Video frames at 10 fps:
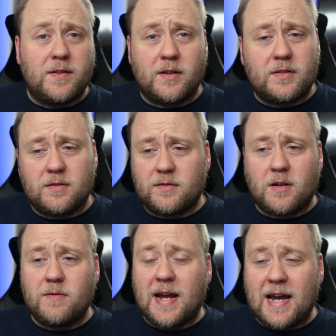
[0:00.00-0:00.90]
I
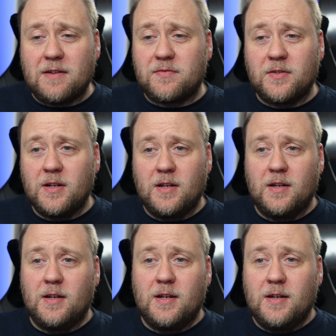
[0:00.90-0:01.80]
don't have
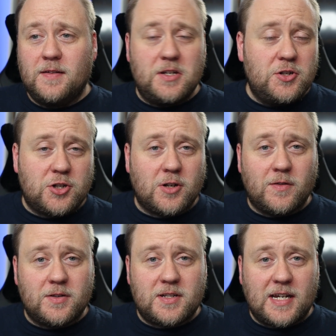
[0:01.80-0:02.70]
the
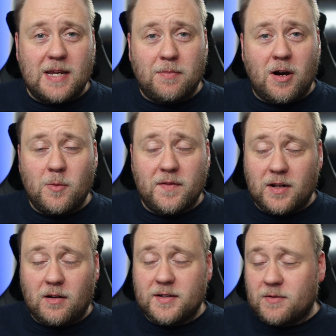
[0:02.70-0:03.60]
endurance to keep up with the
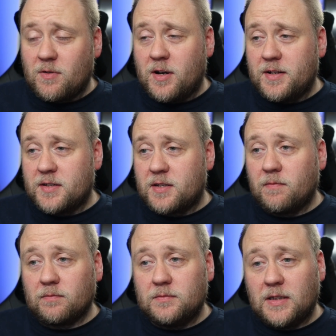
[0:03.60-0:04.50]
lighter riders.
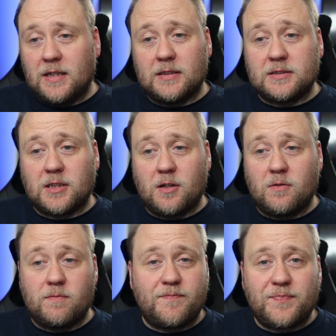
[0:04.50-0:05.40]
So,
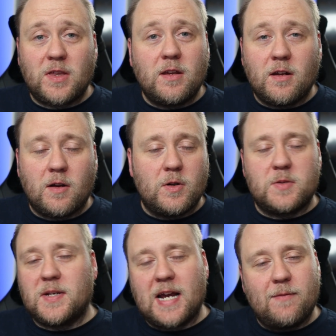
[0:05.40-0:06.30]
you know, as
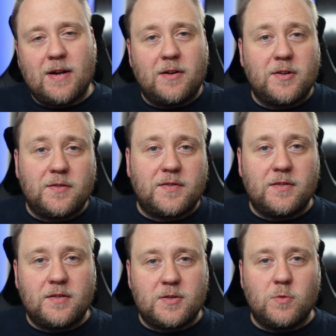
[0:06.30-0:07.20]
we came round
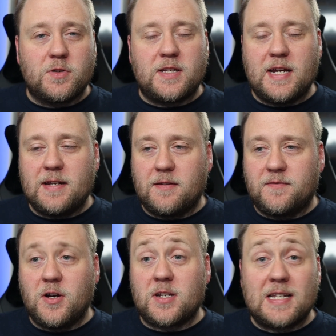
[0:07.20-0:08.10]
towards the end of the
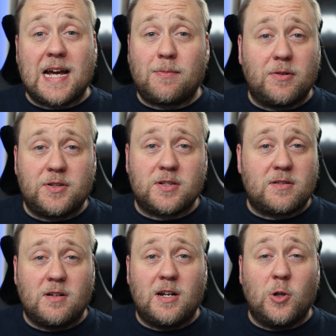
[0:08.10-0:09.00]
first lap,
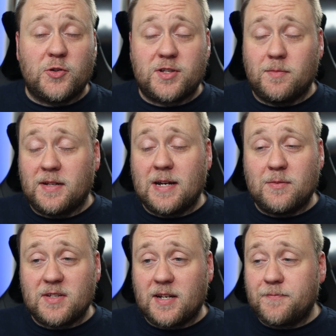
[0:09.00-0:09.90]
I lost them and that
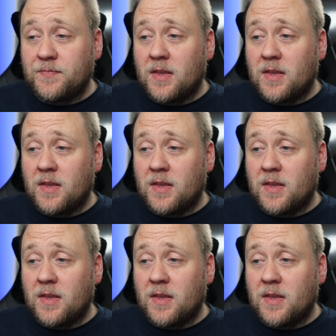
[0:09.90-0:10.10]
was it.